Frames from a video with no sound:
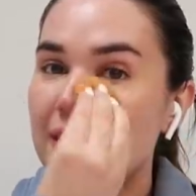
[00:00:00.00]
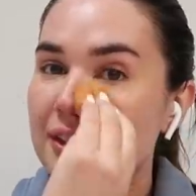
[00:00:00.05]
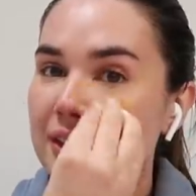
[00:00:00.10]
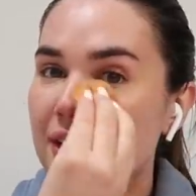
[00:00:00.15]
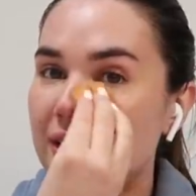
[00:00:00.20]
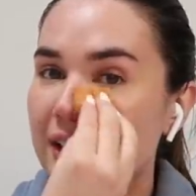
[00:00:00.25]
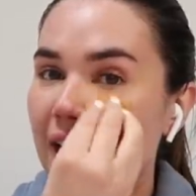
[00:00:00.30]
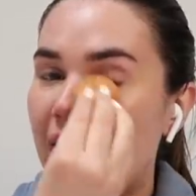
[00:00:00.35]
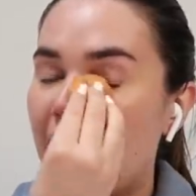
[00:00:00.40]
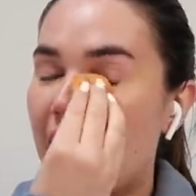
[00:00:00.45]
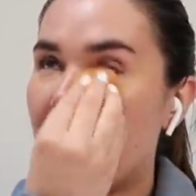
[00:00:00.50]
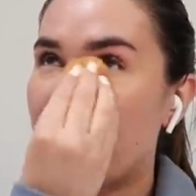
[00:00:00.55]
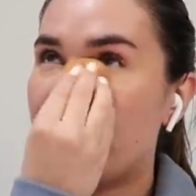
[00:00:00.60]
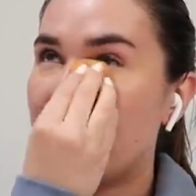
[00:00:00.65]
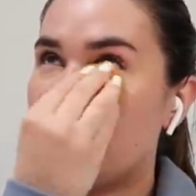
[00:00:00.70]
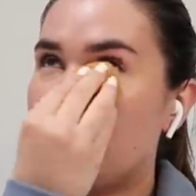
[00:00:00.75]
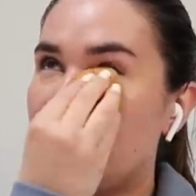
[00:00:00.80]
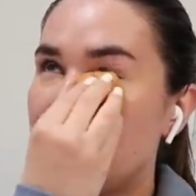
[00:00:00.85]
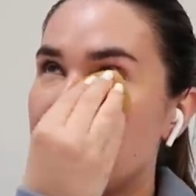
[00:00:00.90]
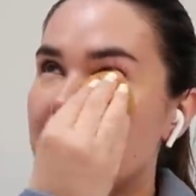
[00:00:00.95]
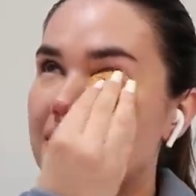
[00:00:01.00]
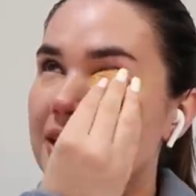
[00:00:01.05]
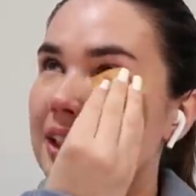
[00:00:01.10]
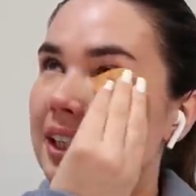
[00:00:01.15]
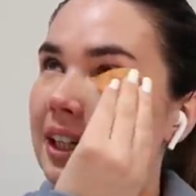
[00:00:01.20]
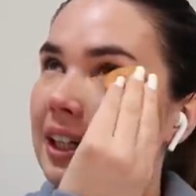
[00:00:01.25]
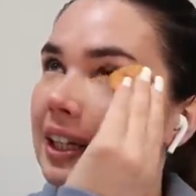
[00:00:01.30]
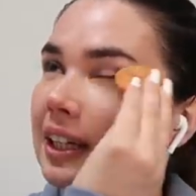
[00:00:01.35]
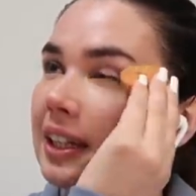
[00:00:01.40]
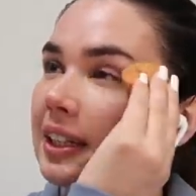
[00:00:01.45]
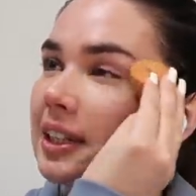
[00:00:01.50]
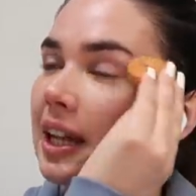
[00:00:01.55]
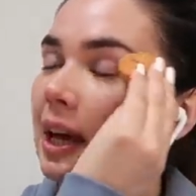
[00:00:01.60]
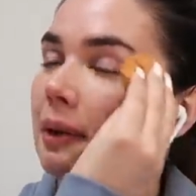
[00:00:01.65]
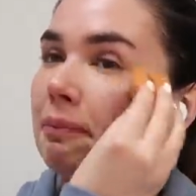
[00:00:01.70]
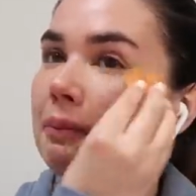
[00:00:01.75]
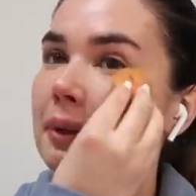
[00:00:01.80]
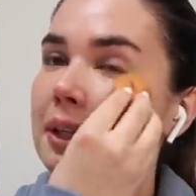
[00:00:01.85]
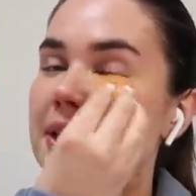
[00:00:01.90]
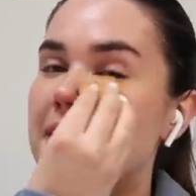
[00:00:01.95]
So yeah, I think I just need a
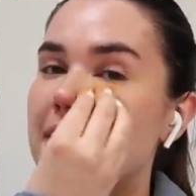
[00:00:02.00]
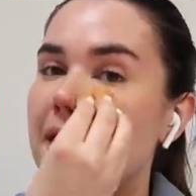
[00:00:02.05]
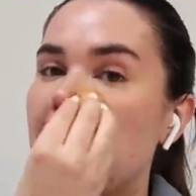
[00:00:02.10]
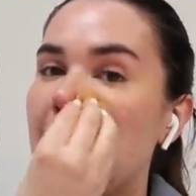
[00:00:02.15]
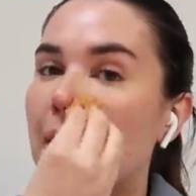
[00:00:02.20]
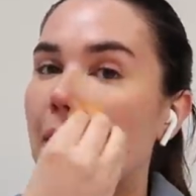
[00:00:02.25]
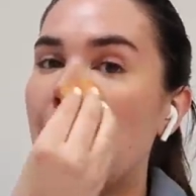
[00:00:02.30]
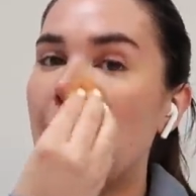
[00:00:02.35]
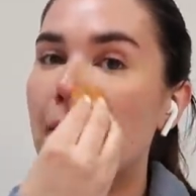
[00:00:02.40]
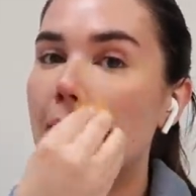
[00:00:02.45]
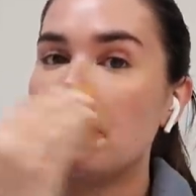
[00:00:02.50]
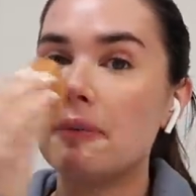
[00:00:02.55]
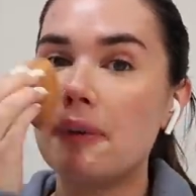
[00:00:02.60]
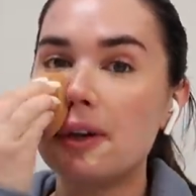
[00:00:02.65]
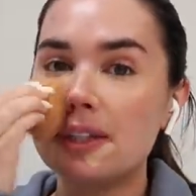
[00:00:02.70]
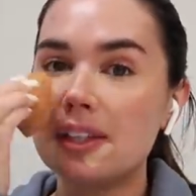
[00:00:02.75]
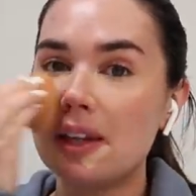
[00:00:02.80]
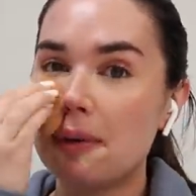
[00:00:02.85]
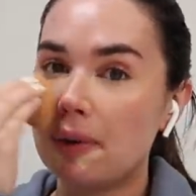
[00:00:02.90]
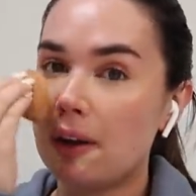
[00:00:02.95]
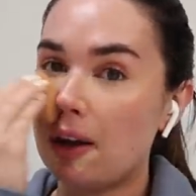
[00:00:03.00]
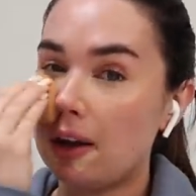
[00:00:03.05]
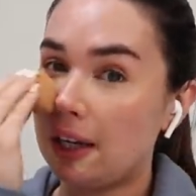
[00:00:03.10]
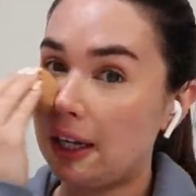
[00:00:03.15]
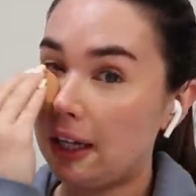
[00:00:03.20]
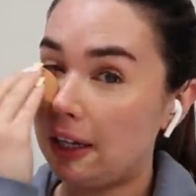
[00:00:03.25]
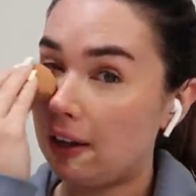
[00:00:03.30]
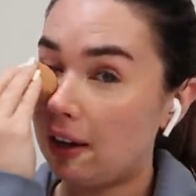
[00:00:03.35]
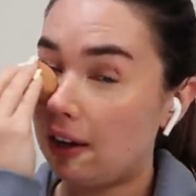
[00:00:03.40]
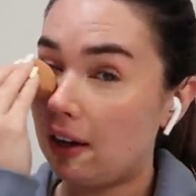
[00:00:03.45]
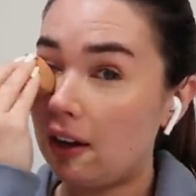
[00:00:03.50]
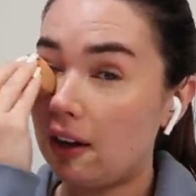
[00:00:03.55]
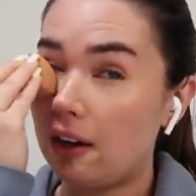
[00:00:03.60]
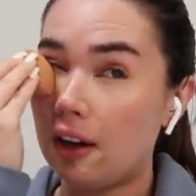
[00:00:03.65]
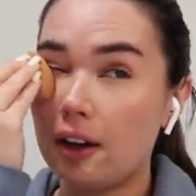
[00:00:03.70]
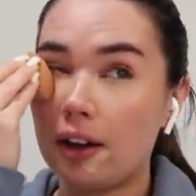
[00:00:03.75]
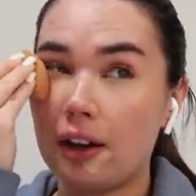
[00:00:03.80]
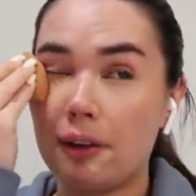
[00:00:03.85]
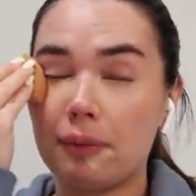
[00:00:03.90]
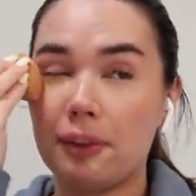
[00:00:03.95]
meeting with my seminar leader,
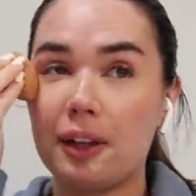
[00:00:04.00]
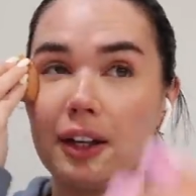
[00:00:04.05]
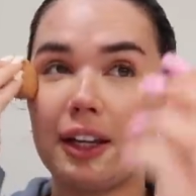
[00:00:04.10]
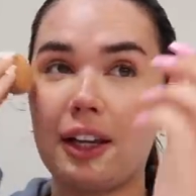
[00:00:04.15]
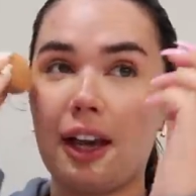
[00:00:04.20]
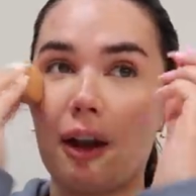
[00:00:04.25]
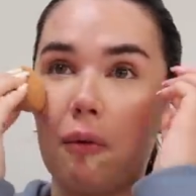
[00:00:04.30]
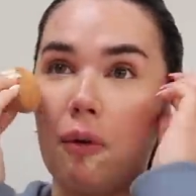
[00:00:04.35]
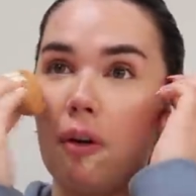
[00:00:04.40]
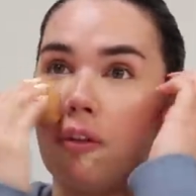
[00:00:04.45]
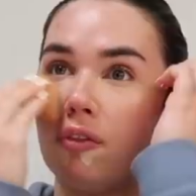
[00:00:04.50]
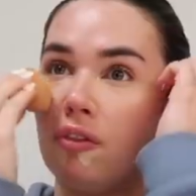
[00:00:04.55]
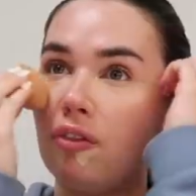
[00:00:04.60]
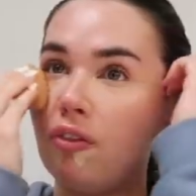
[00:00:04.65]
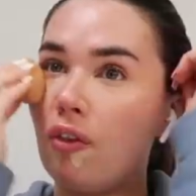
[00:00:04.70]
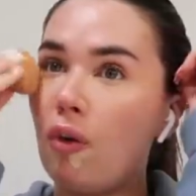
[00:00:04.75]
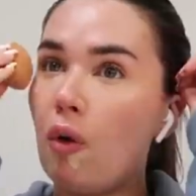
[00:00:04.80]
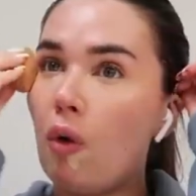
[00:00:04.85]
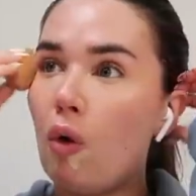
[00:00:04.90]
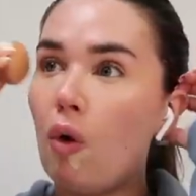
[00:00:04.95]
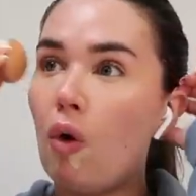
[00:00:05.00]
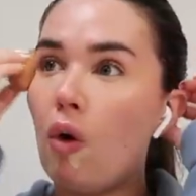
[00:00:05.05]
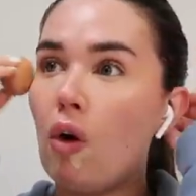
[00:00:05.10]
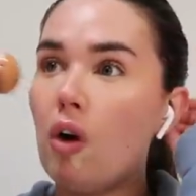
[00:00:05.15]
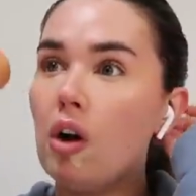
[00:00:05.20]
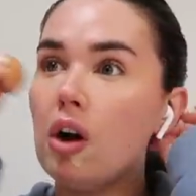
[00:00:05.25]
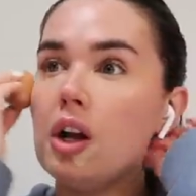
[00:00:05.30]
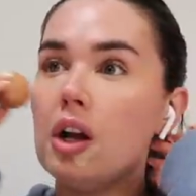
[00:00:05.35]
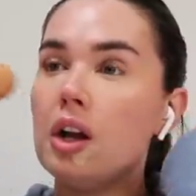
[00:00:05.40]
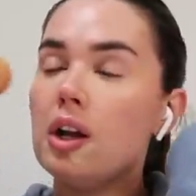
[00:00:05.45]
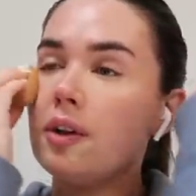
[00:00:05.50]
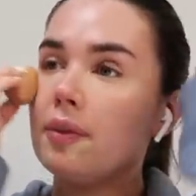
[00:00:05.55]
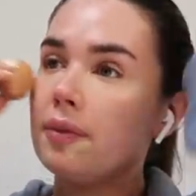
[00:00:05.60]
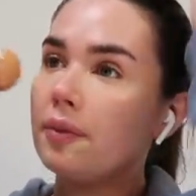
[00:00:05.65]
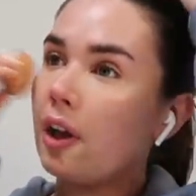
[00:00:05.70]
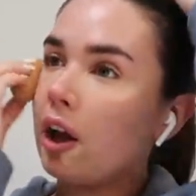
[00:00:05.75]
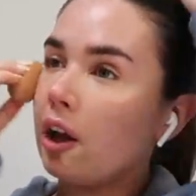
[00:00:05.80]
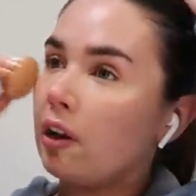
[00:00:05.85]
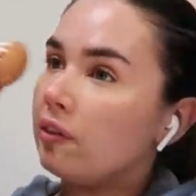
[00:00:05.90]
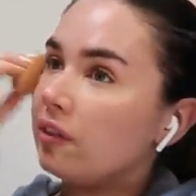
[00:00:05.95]
and I'm going to get one for
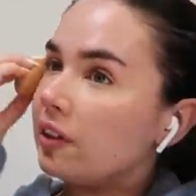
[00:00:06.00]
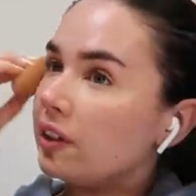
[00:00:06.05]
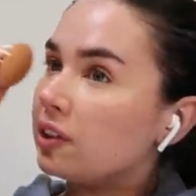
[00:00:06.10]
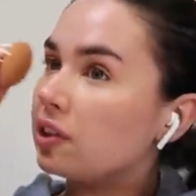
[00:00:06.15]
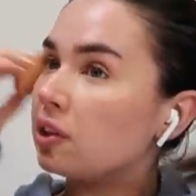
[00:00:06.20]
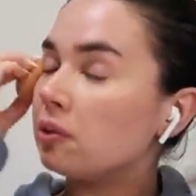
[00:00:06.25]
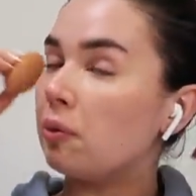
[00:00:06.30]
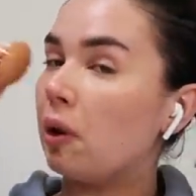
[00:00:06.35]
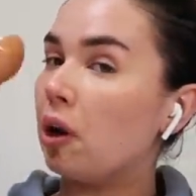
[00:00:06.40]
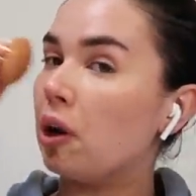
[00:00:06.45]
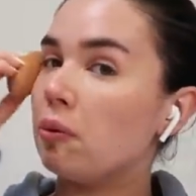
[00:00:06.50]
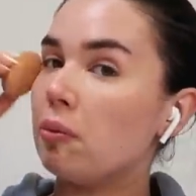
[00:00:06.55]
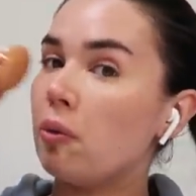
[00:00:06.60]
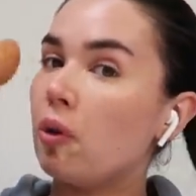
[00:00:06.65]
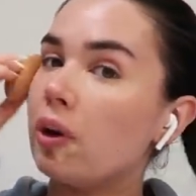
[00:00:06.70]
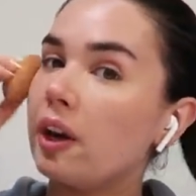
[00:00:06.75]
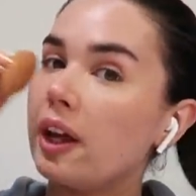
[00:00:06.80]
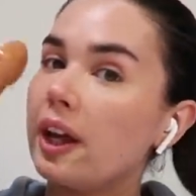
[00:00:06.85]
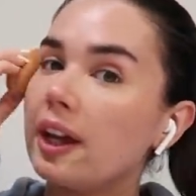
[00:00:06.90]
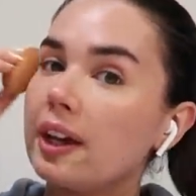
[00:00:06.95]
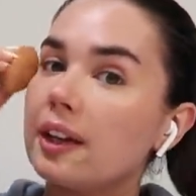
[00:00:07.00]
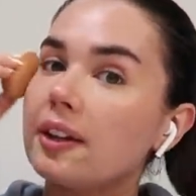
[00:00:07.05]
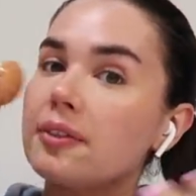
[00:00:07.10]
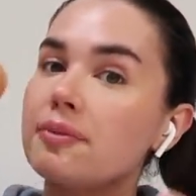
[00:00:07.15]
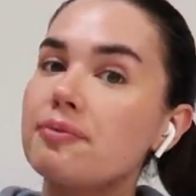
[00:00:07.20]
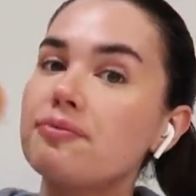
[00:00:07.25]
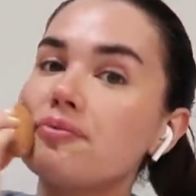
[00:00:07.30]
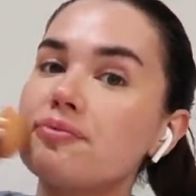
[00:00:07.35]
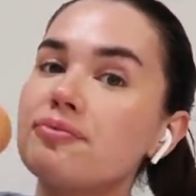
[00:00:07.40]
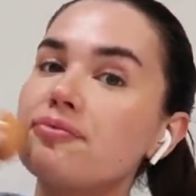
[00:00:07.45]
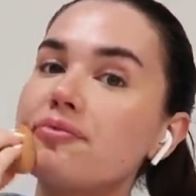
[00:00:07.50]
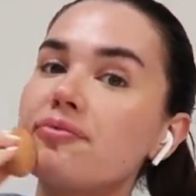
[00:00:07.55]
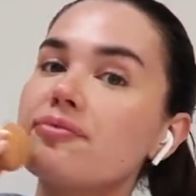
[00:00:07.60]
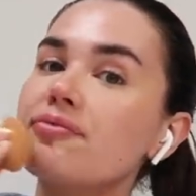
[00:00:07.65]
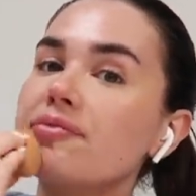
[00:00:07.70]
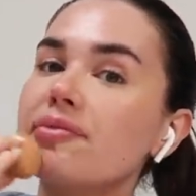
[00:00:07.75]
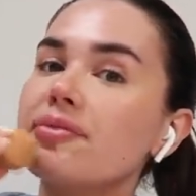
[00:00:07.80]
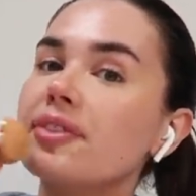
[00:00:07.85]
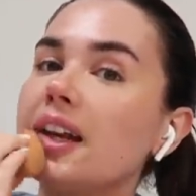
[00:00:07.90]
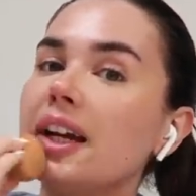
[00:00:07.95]
hopefully tomorrow morning
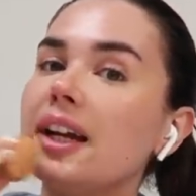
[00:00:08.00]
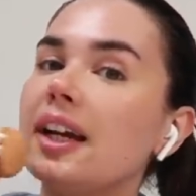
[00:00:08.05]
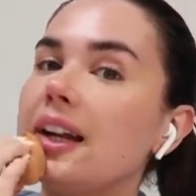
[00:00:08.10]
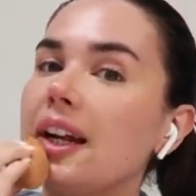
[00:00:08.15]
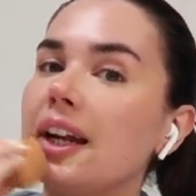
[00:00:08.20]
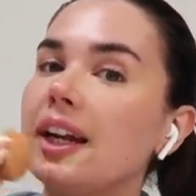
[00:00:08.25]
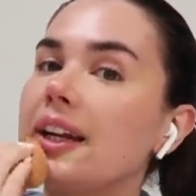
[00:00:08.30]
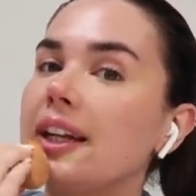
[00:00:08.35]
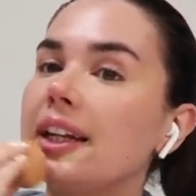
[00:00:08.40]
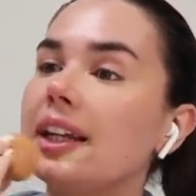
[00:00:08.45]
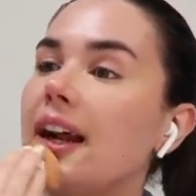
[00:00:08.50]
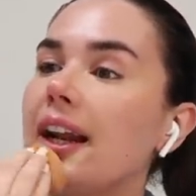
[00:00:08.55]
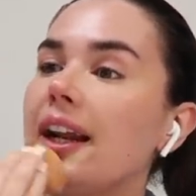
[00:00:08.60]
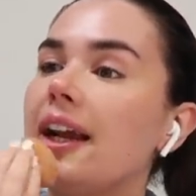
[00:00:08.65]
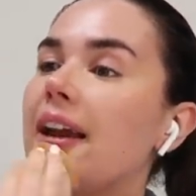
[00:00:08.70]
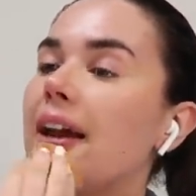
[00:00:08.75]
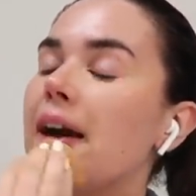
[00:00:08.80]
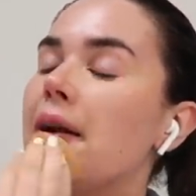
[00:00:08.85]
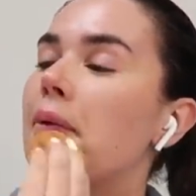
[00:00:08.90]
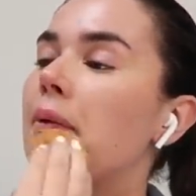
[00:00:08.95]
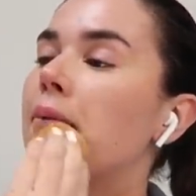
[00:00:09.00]
at like 9 a.m.